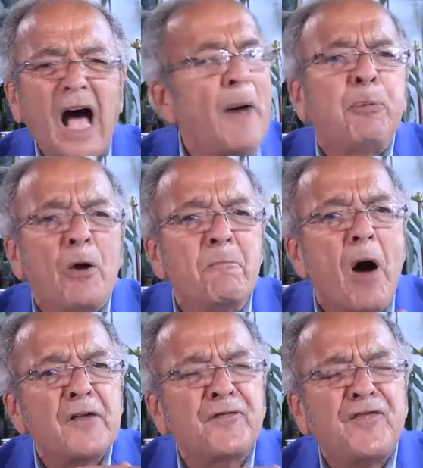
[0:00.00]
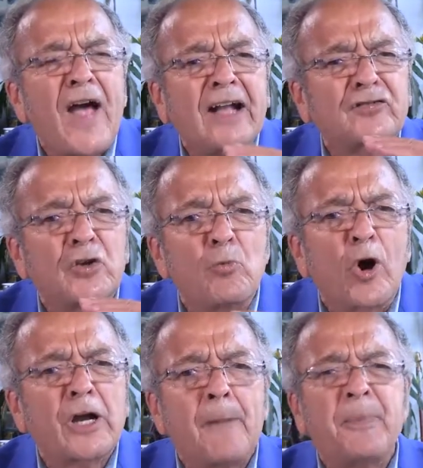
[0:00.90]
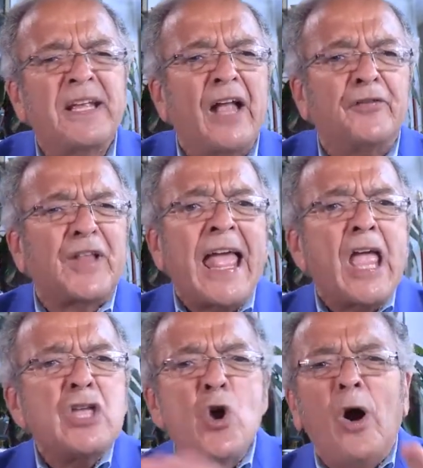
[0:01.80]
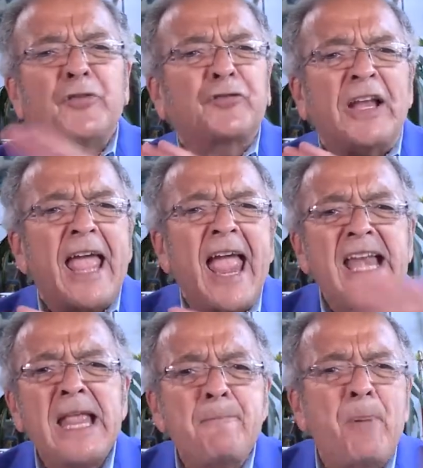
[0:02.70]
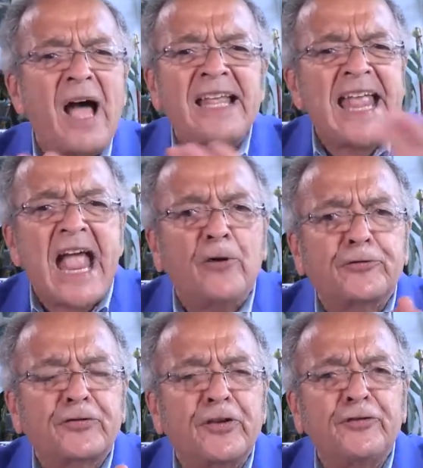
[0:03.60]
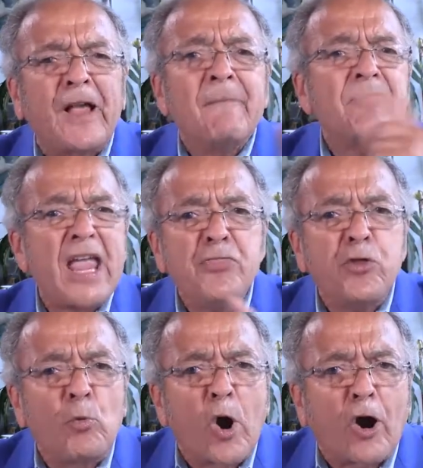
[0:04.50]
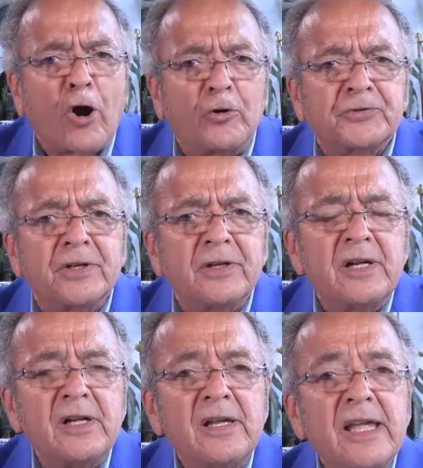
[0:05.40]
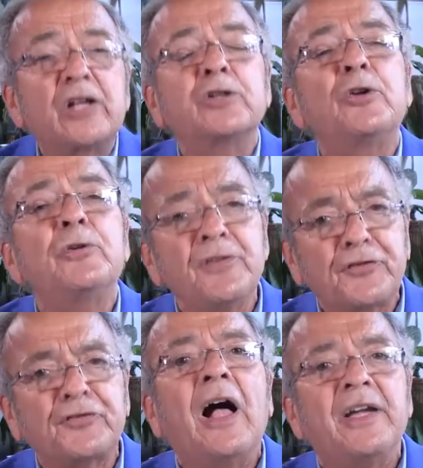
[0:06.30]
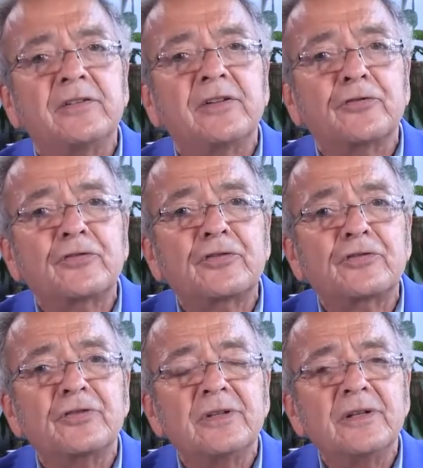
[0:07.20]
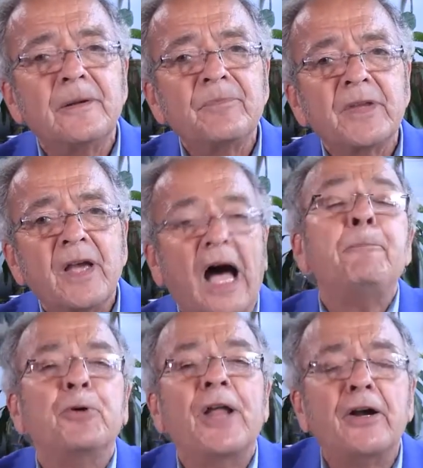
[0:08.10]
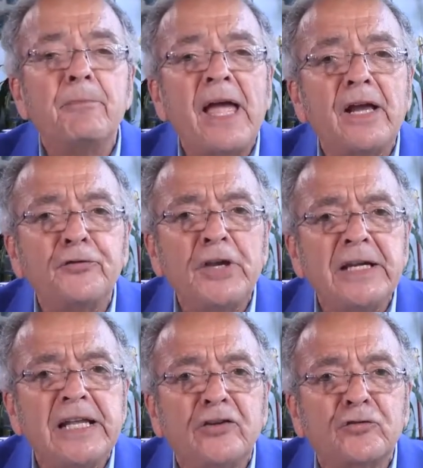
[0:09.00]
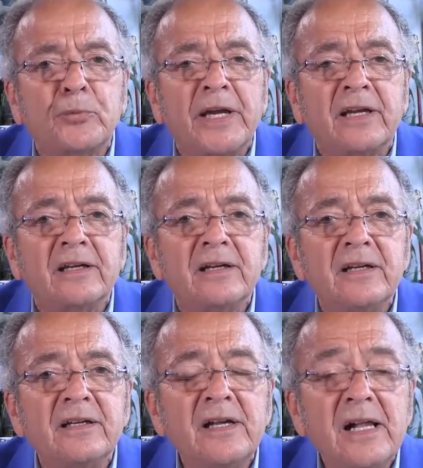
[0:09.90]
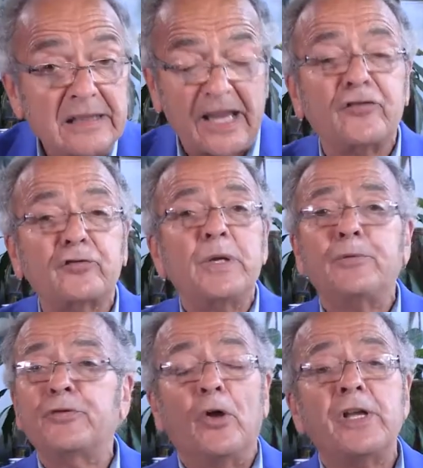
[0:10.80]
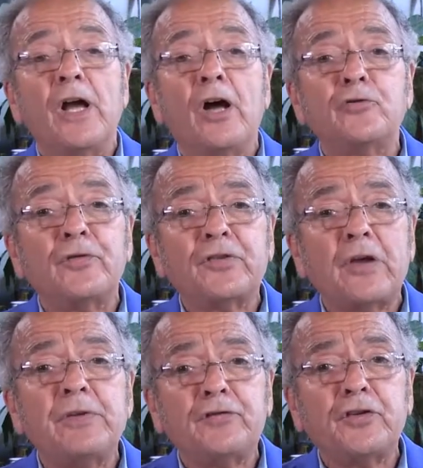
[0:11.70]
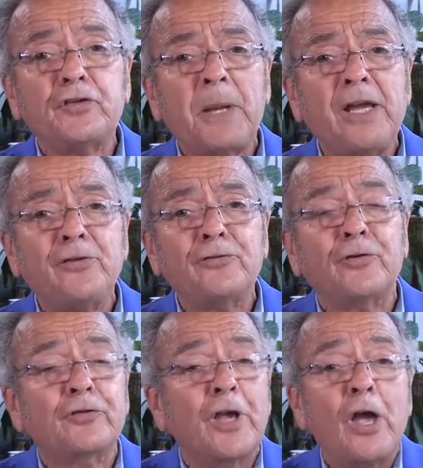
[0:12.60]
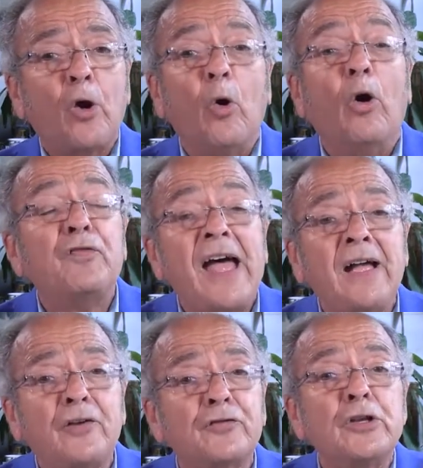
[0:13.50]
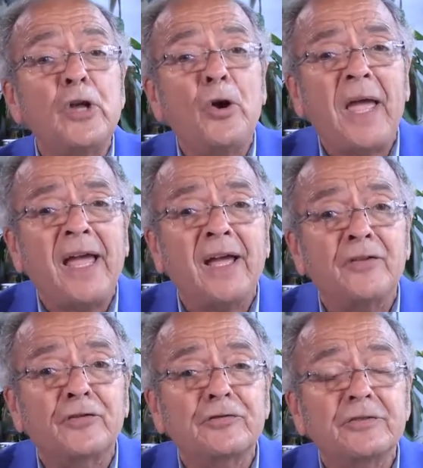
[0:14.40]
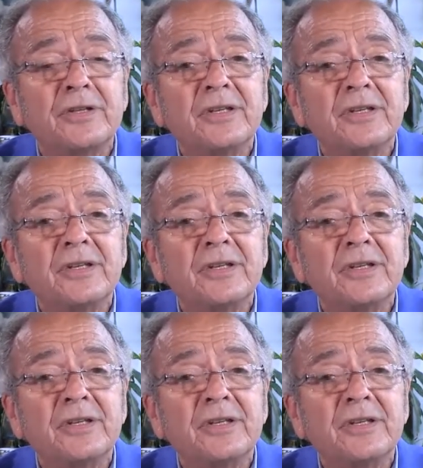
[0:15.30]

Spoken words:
I'll put my facts and work up against yours and anybody else's in the world, including the scientists. I put out a magazine each week. Last week was only 176 pages. All facts, no ads.